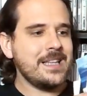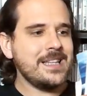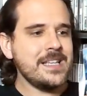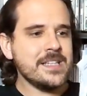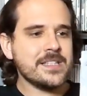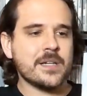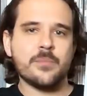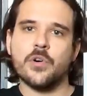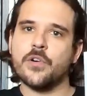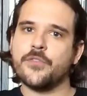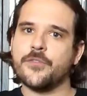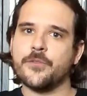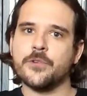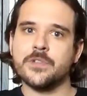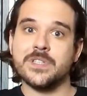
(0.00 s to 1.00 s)
these are more
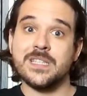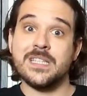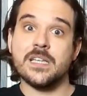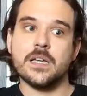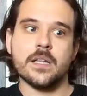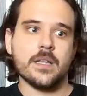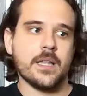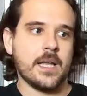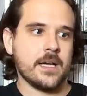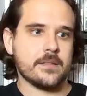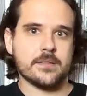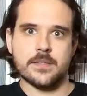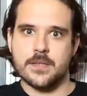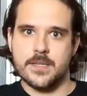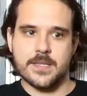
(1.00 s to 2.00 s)
for the
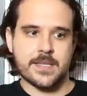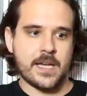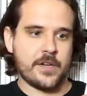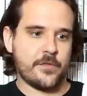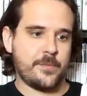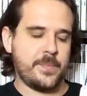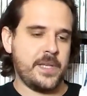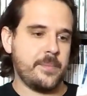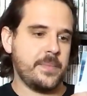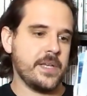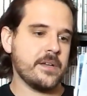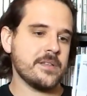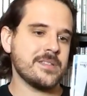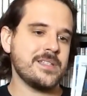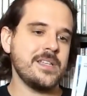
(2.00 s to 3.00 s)
collector side of me,
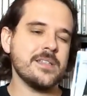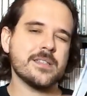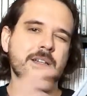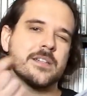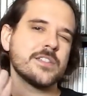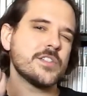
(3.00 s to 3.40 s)
because these are